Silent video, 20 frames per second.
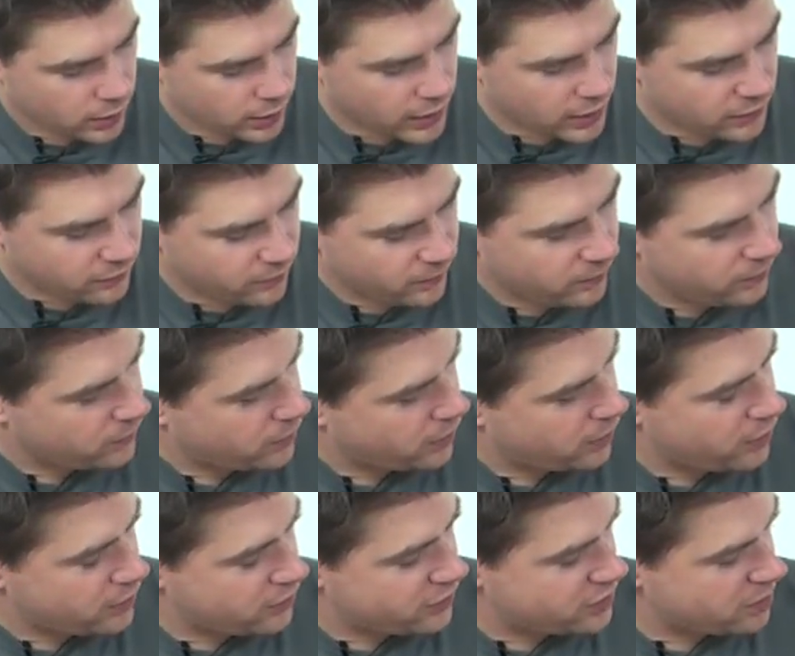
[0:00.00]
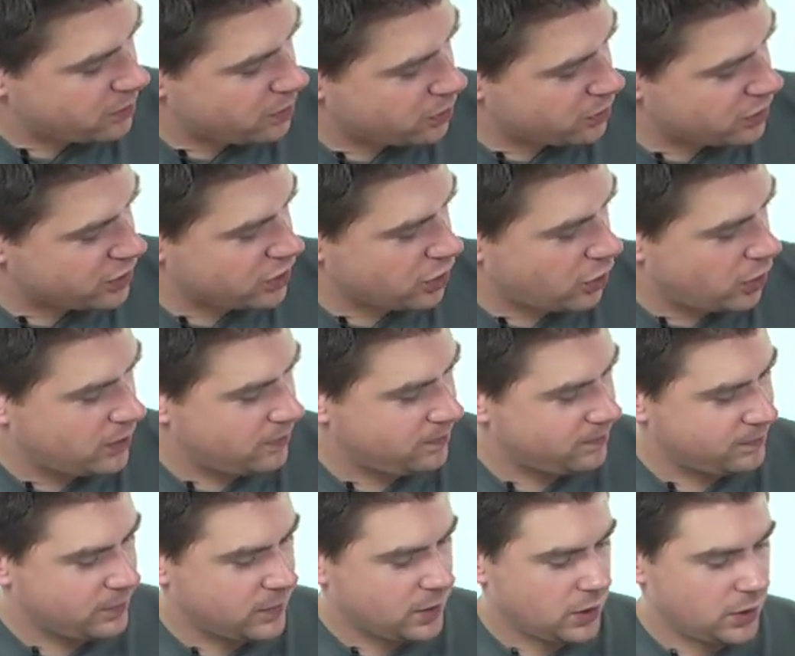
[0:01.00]
Again, simple design,
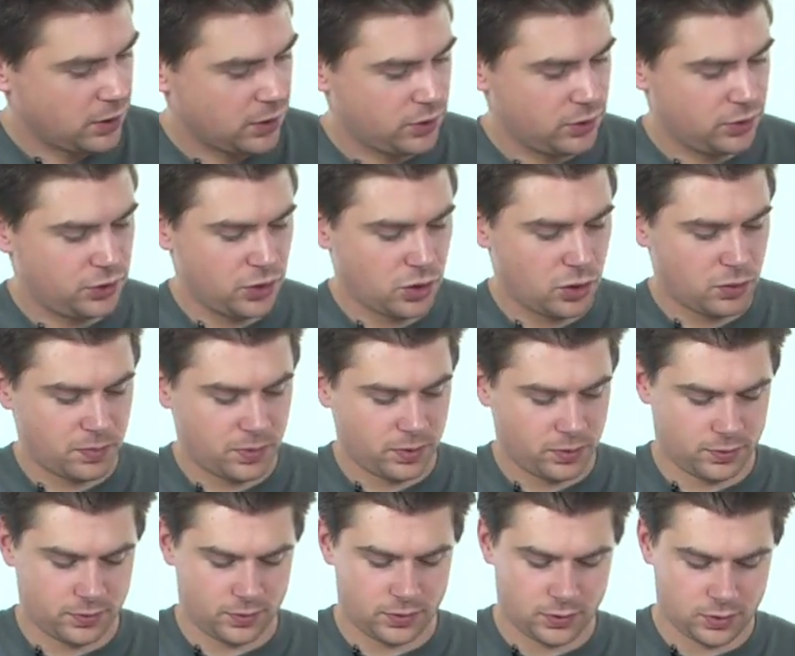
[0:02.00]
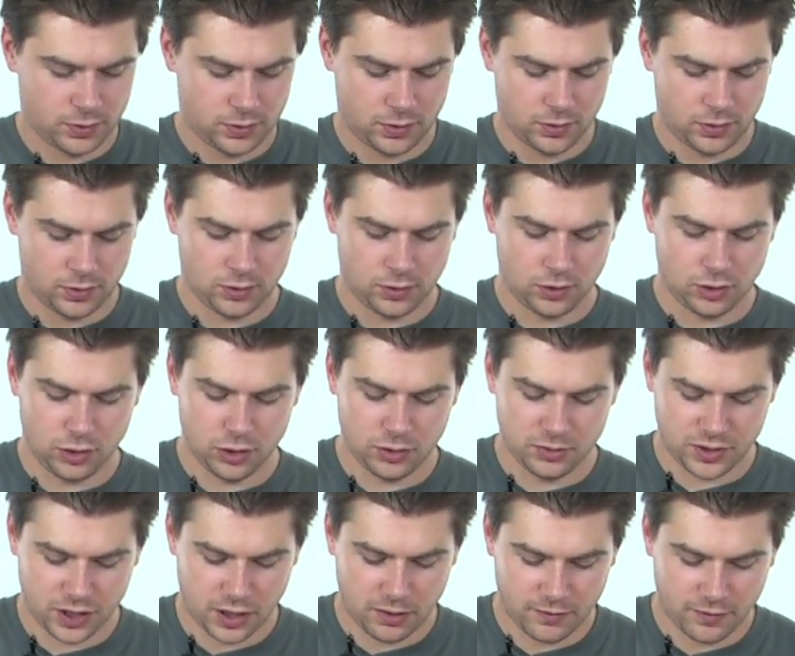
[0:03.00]
top, got
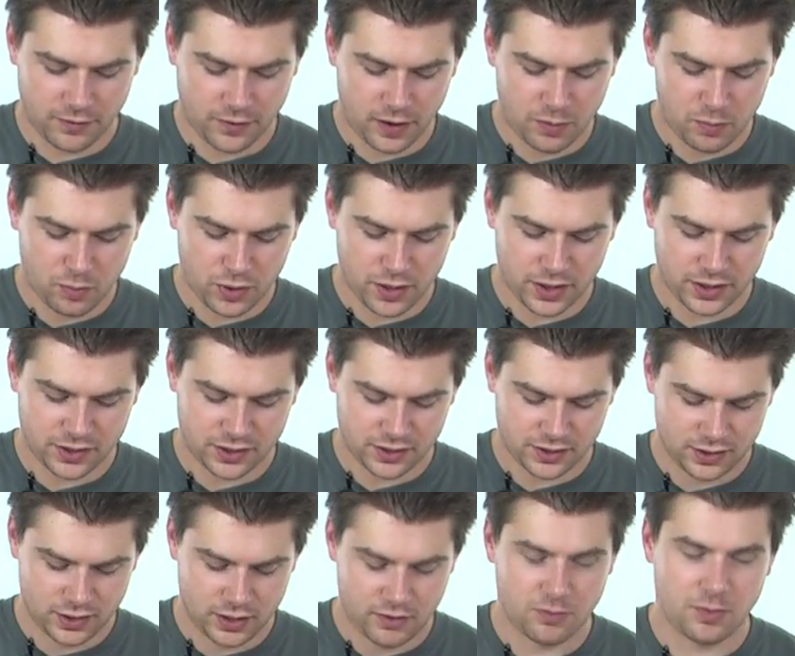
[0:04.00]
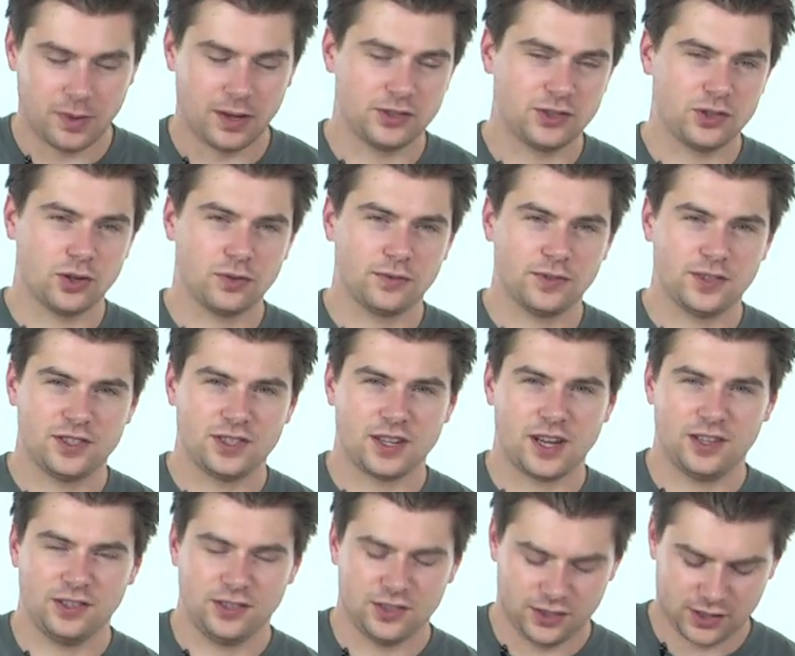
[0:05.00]
looped over fabric, give a bit of softness
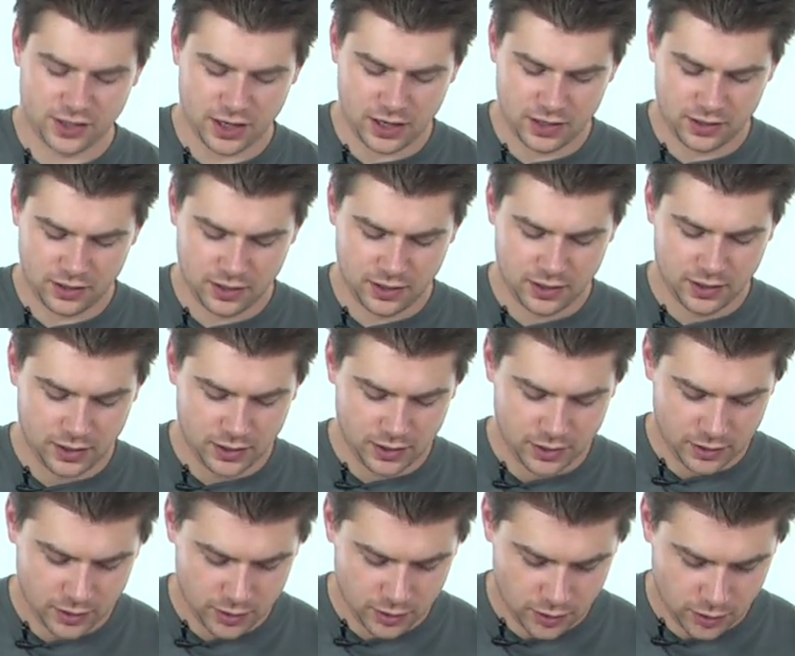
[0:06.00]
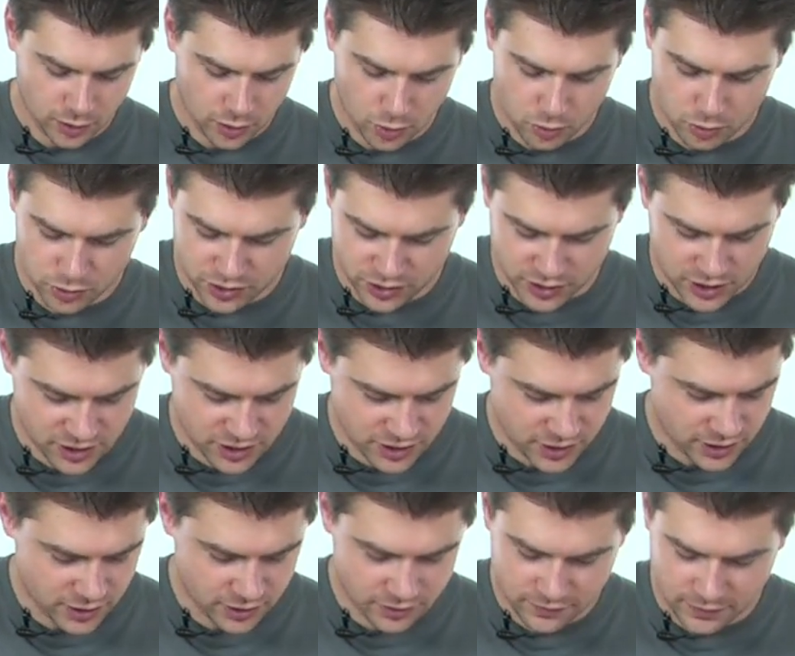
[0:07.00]
against the skin. All the
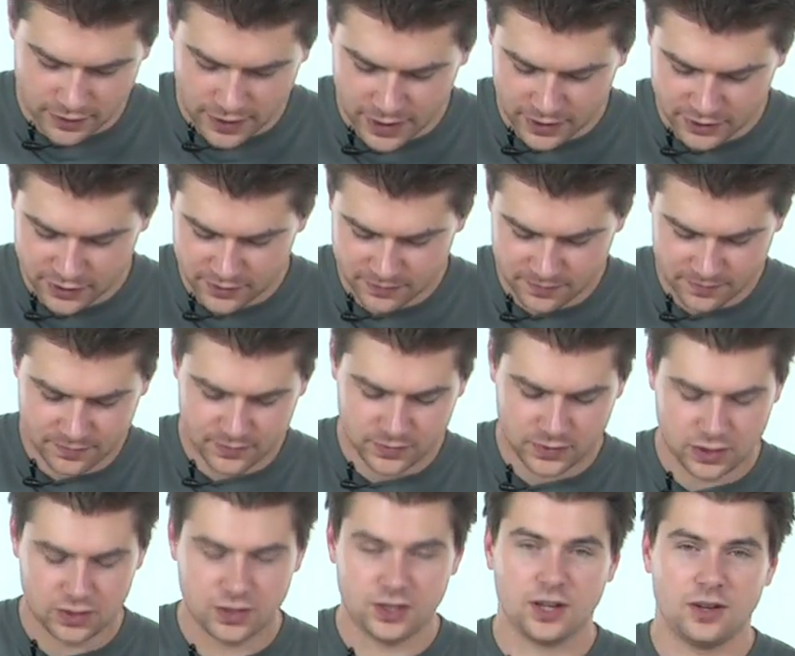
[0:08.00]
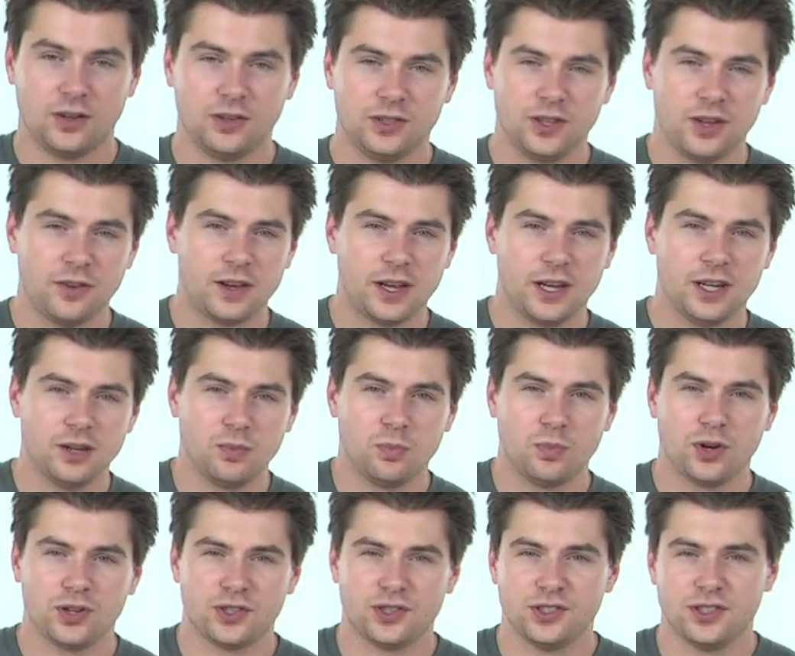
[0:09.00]
stitching is flat, so don't get any
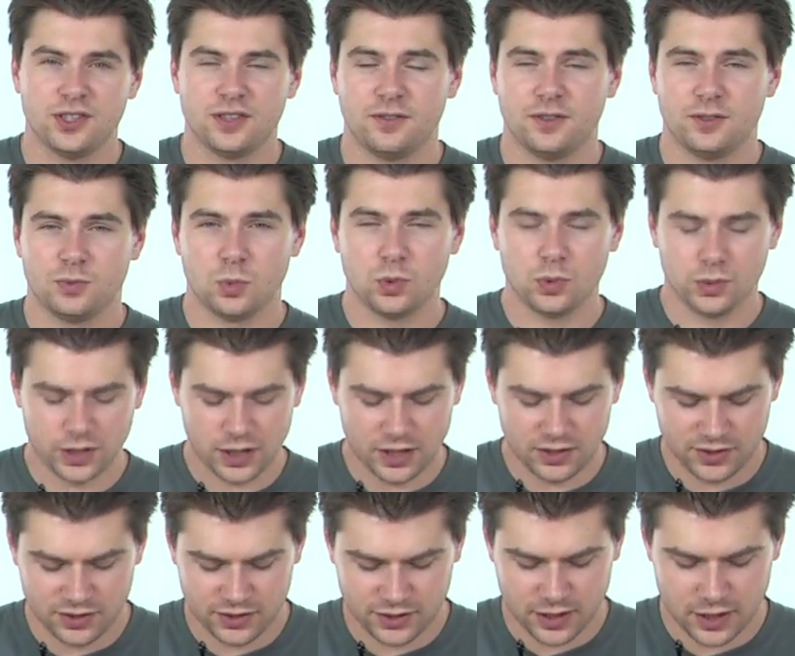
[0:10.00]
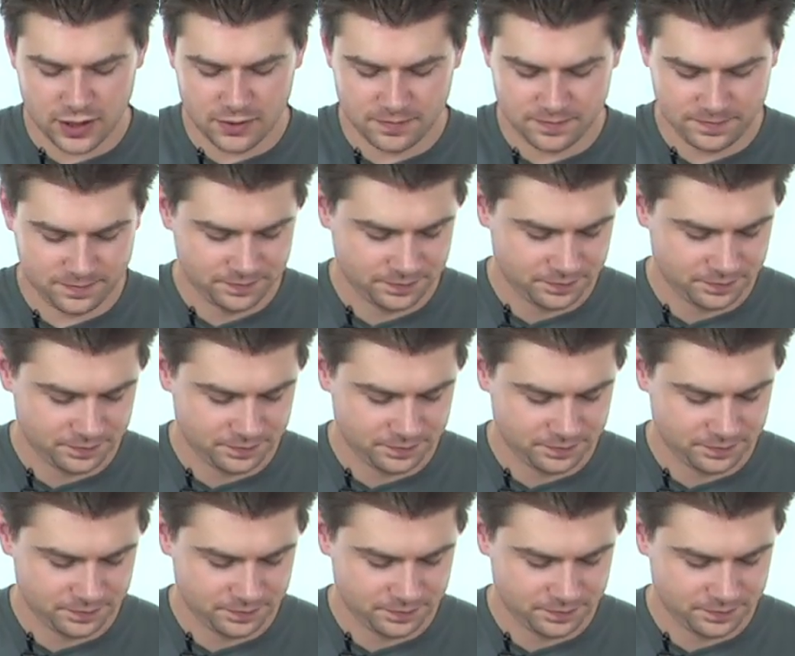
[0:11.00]
impressions if it's worn against the skin.